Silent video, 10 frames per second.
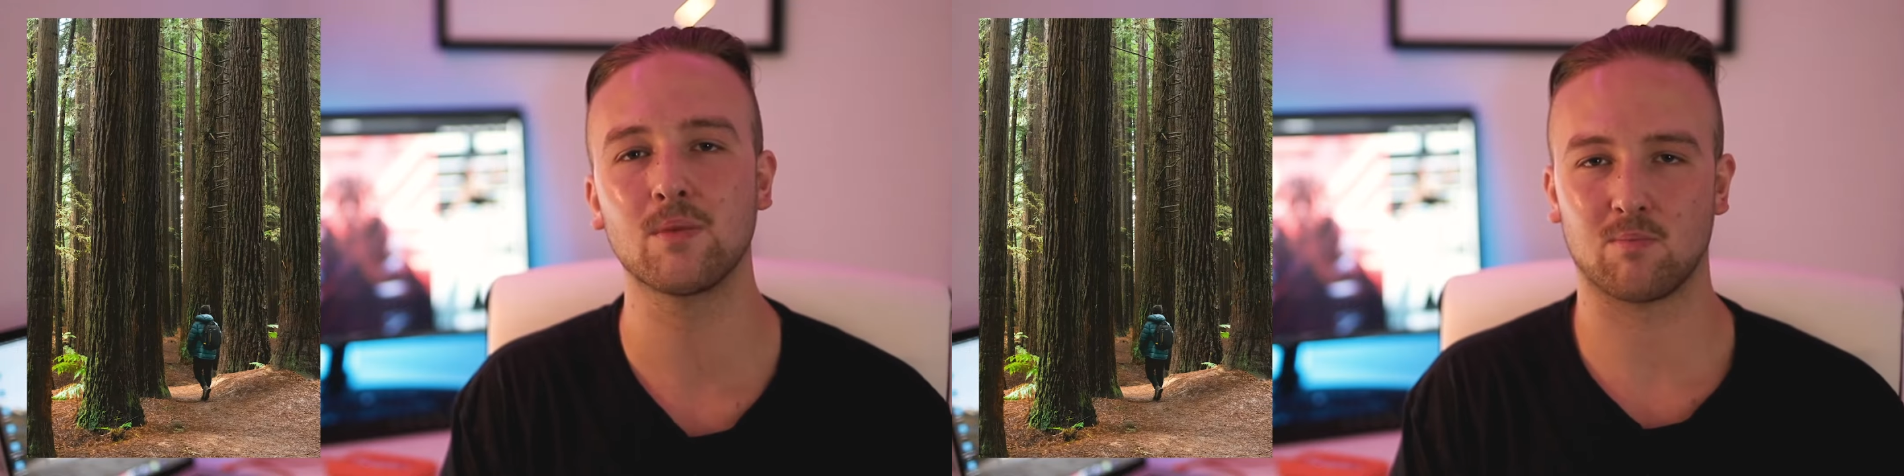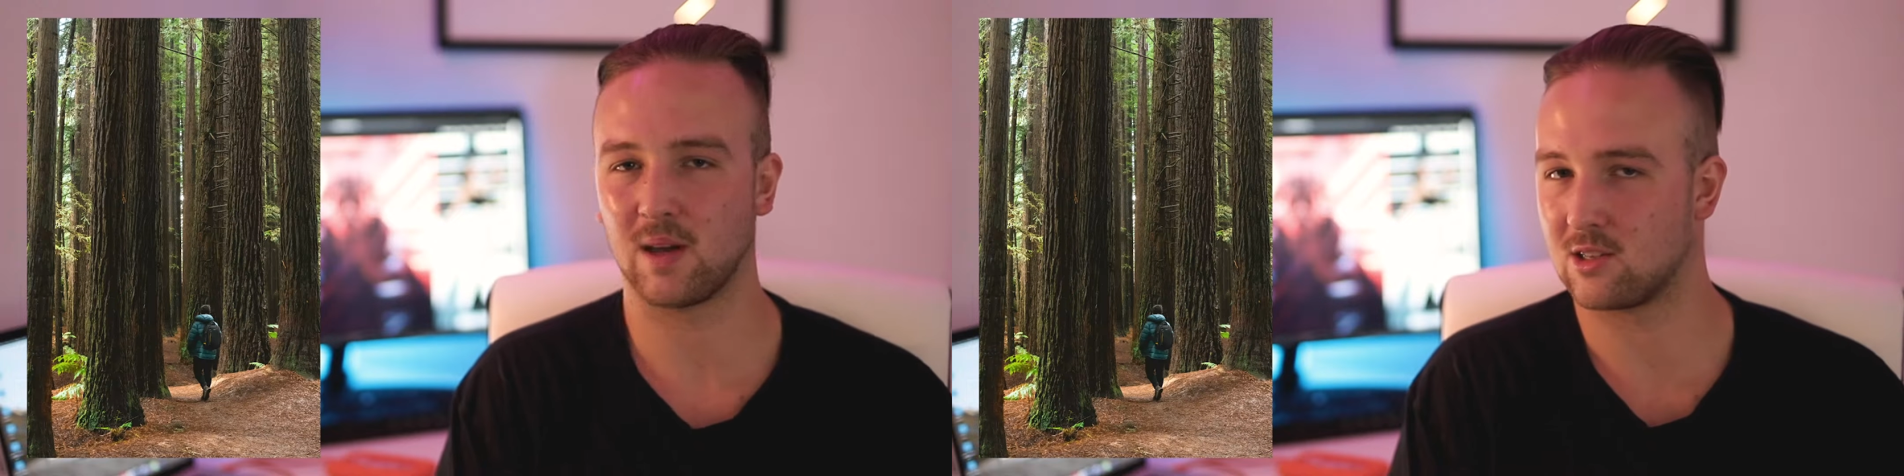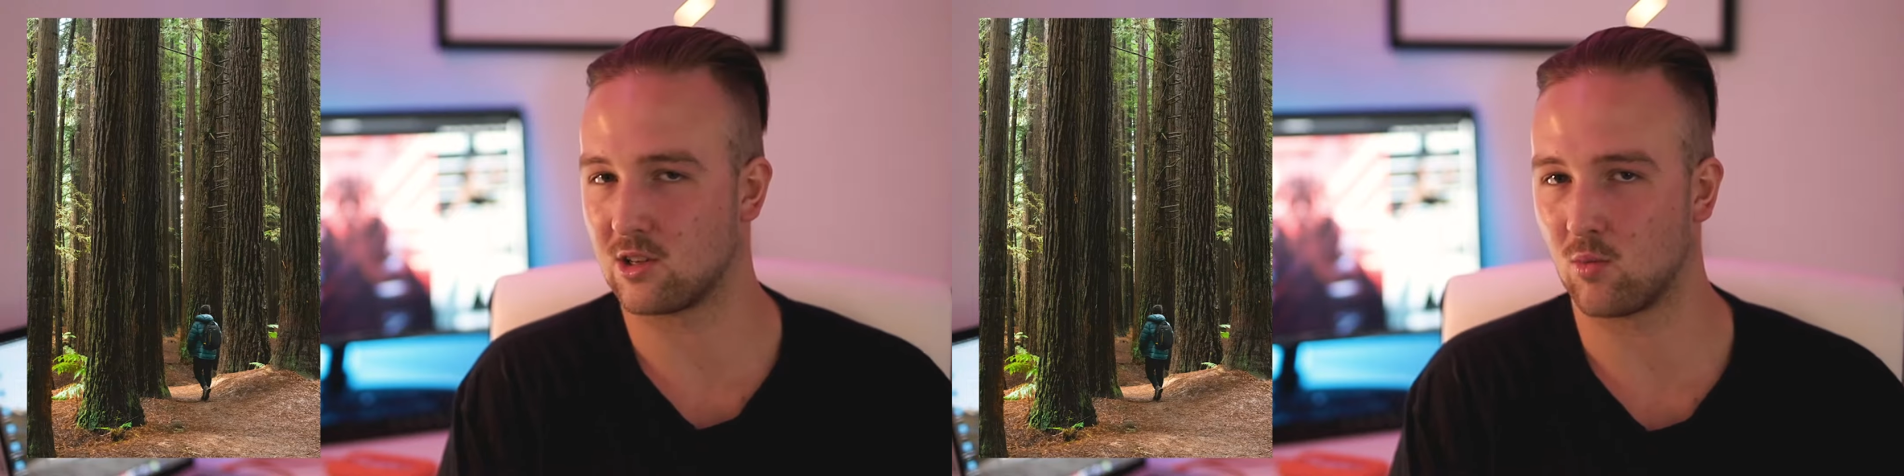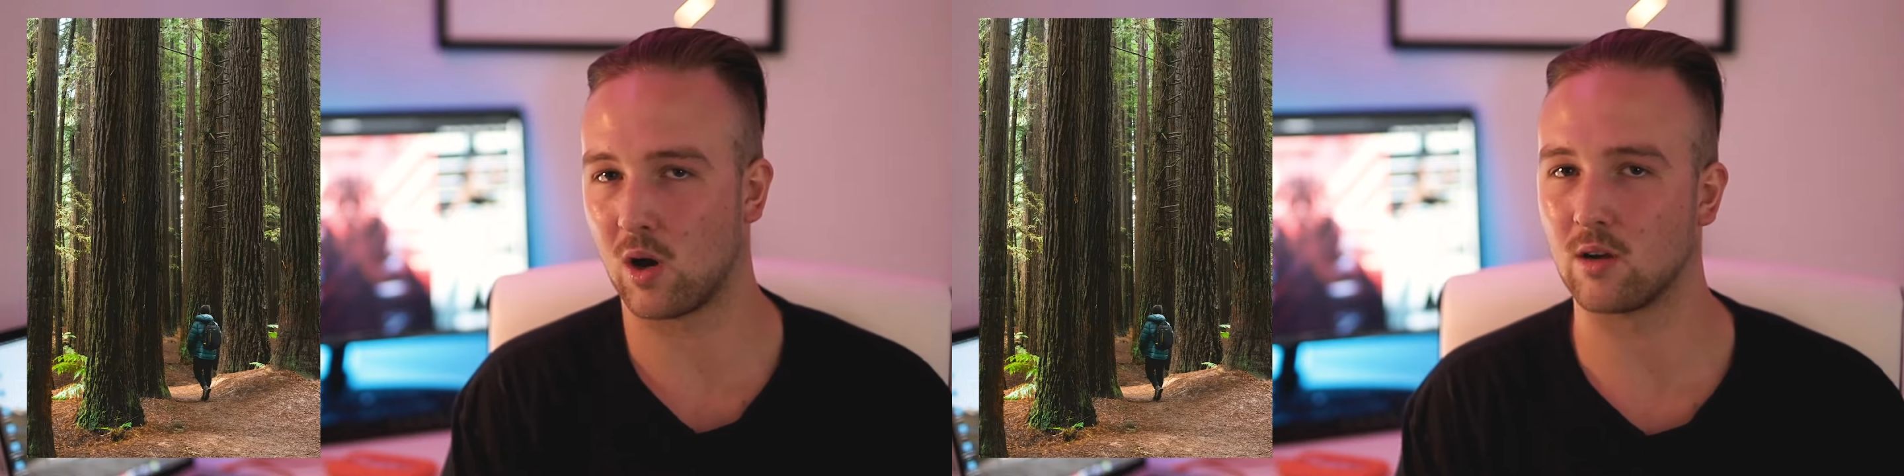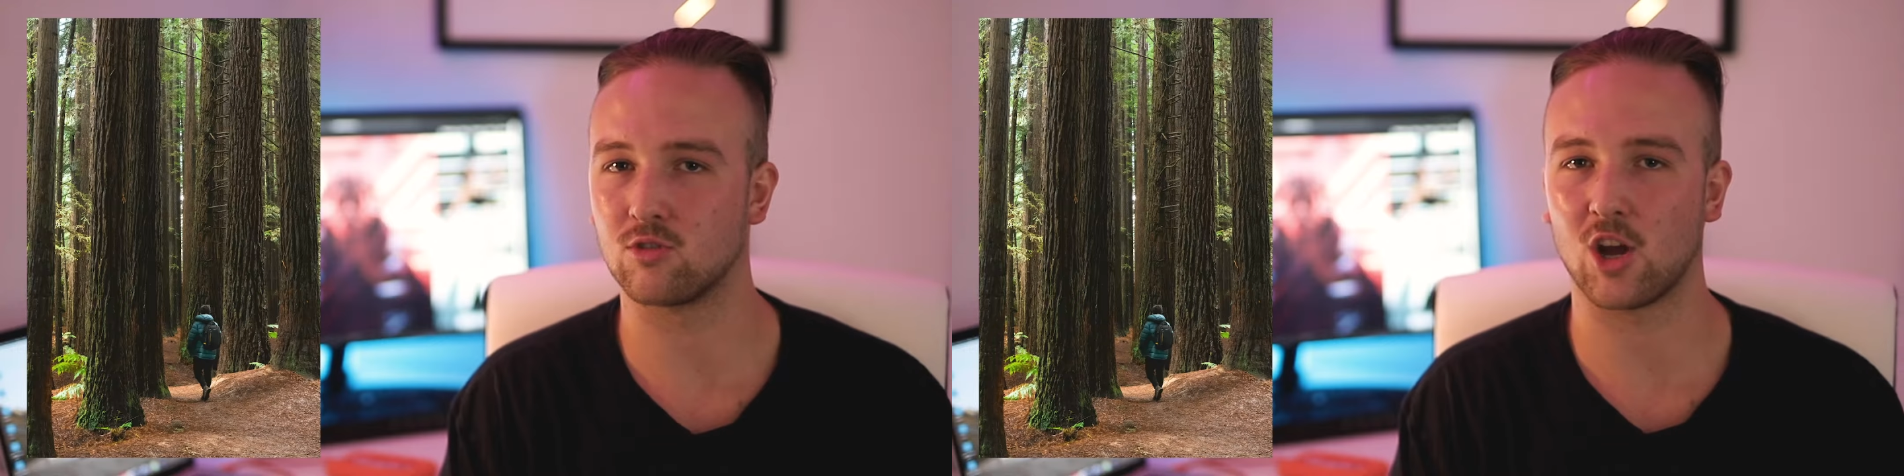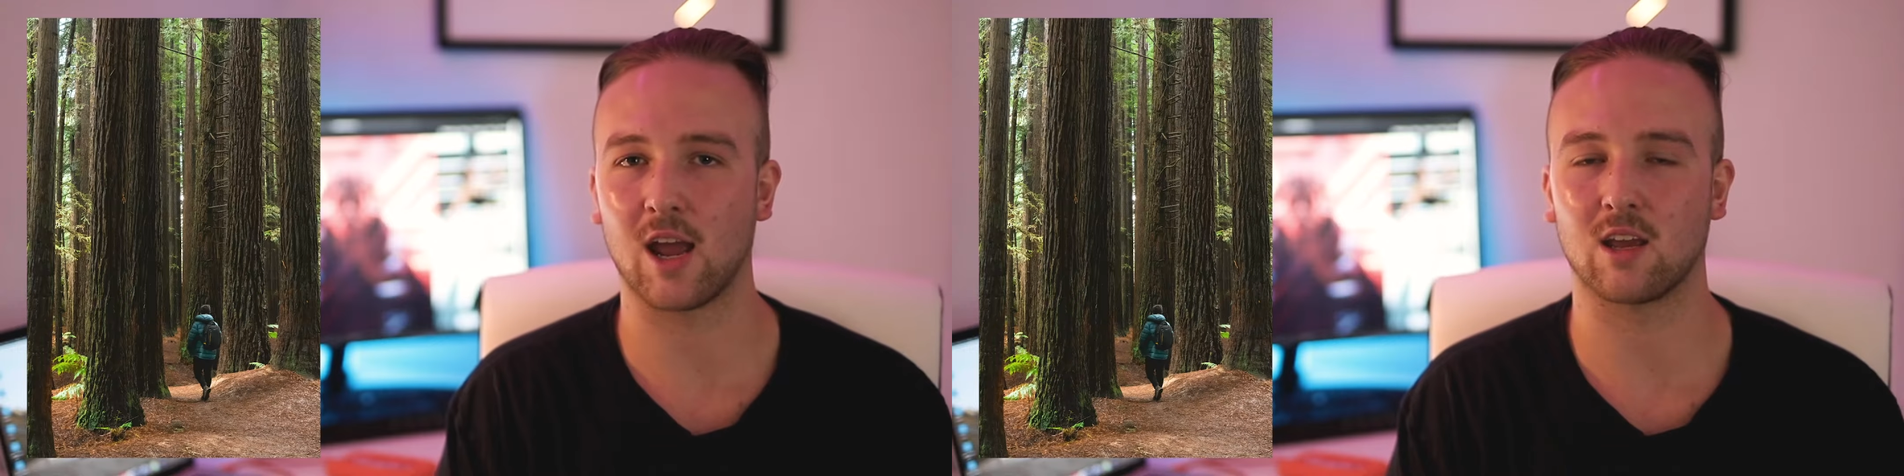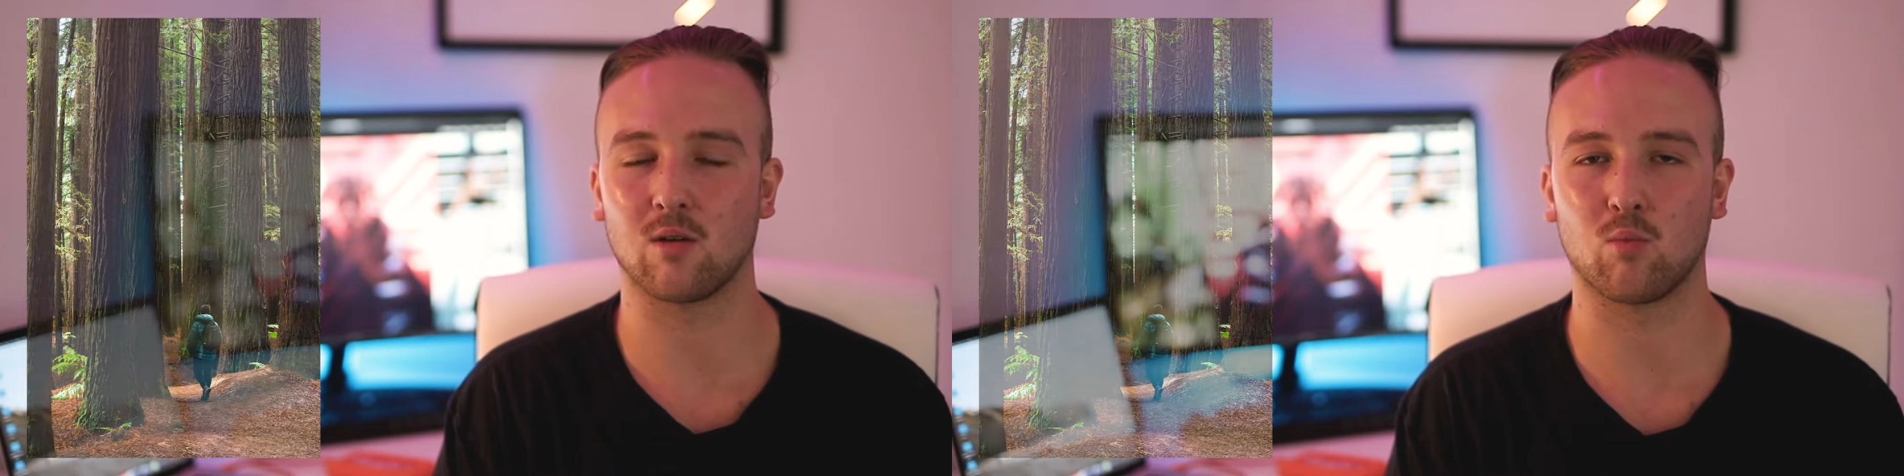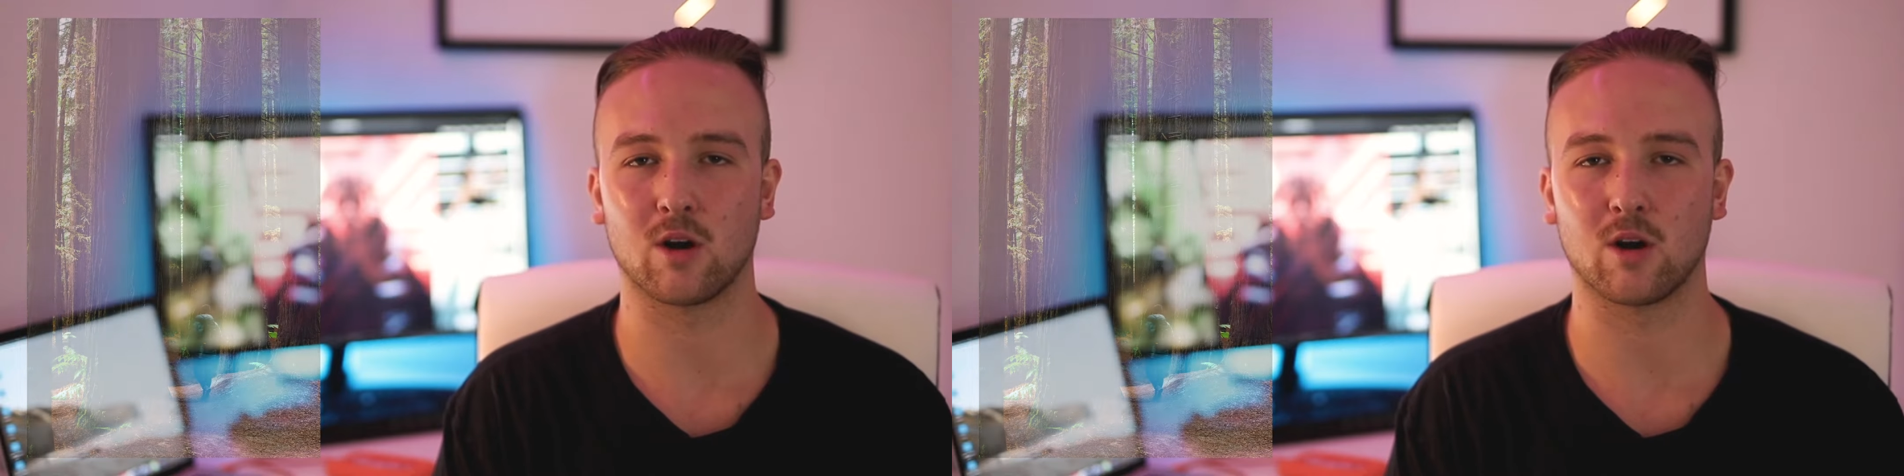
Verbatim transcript: compared to the one of Jacob